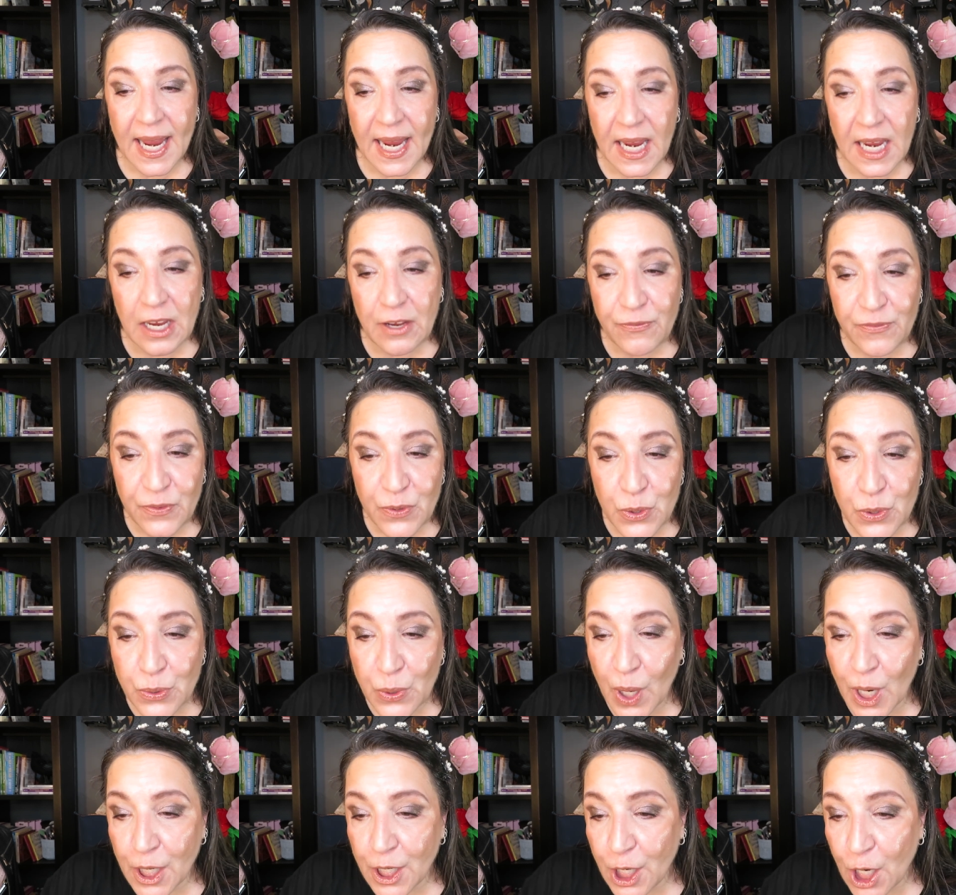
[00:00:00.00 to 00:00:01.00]
If you
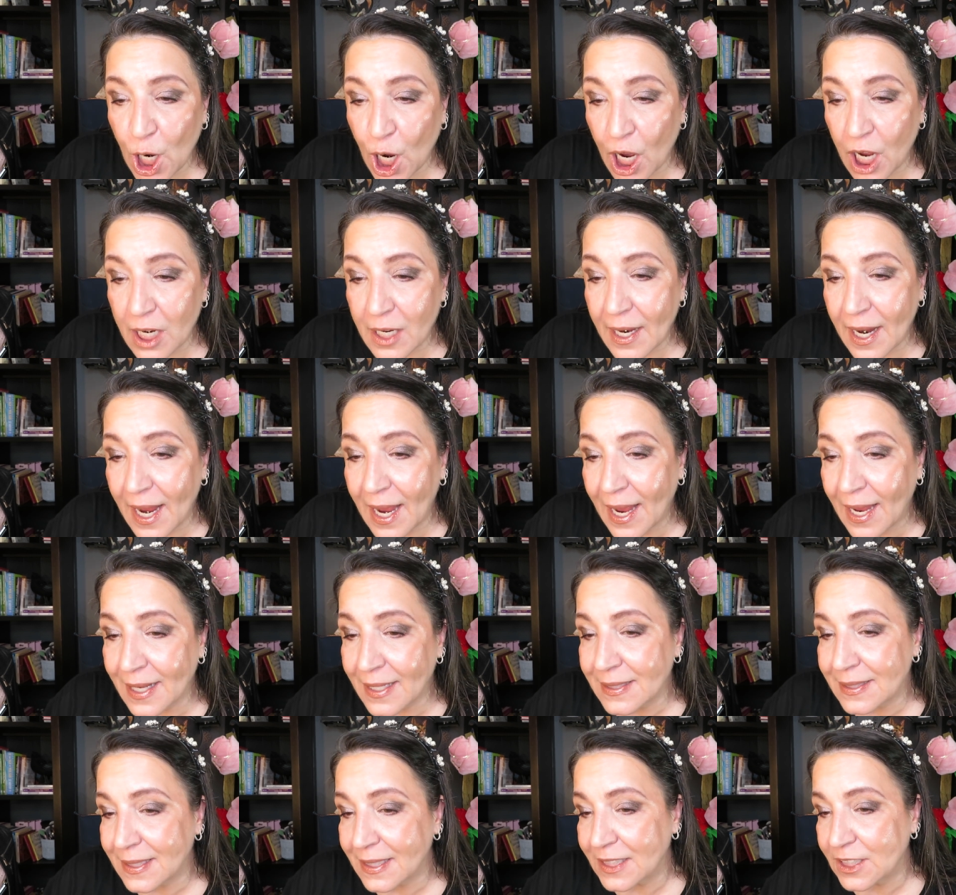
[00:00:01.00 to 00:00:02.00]
are not
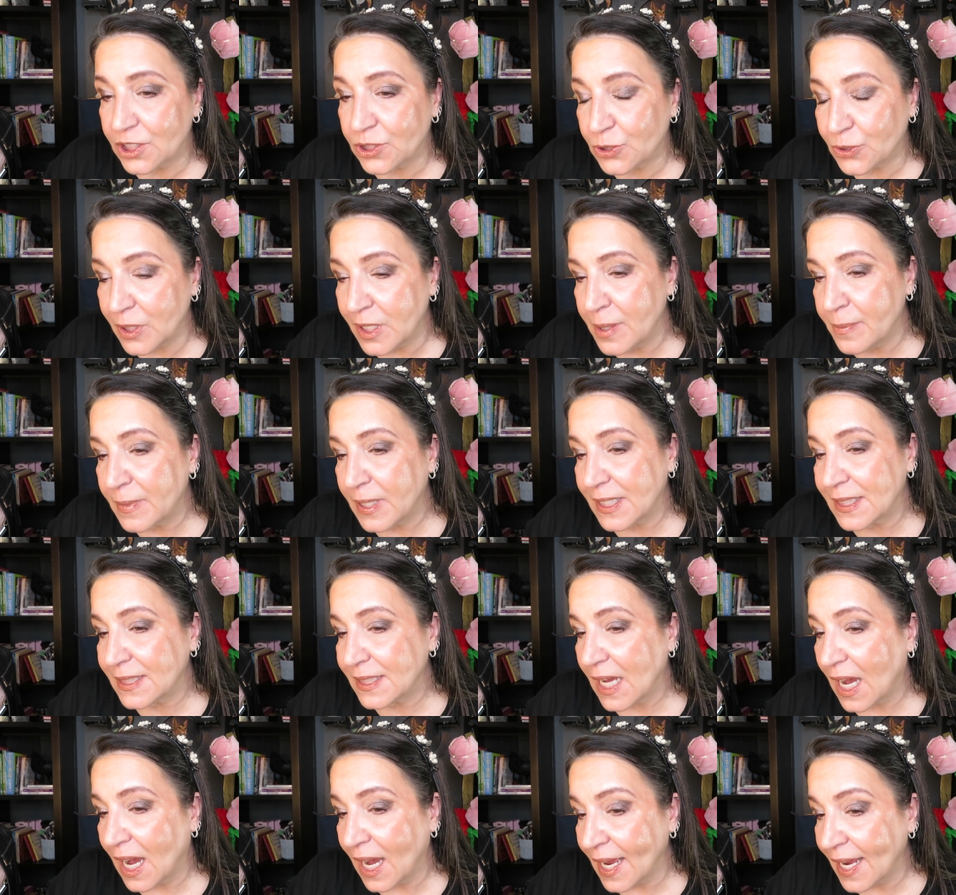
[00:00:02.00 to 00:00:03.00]
as extreme as
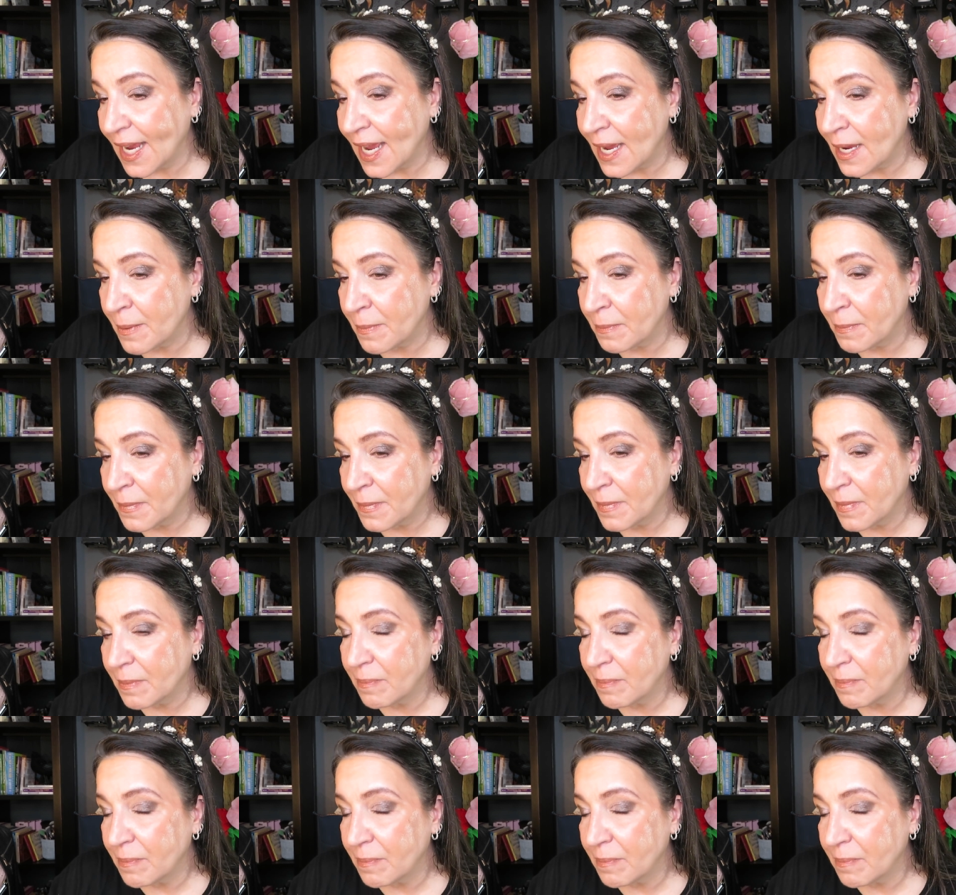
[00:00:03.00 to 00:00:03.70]
I am,